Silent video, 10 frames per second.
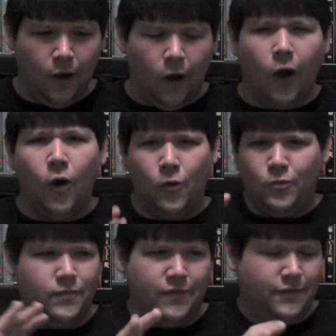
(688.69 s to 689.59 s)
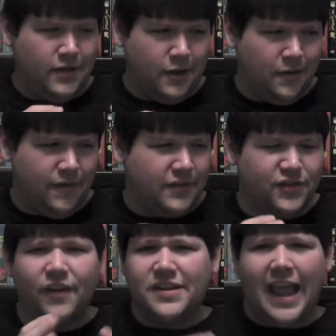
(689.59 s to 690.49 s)

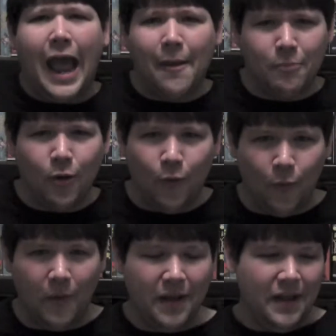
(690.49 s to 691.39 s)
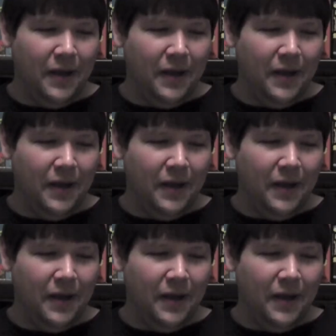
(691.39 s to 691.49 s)
it's very taboo.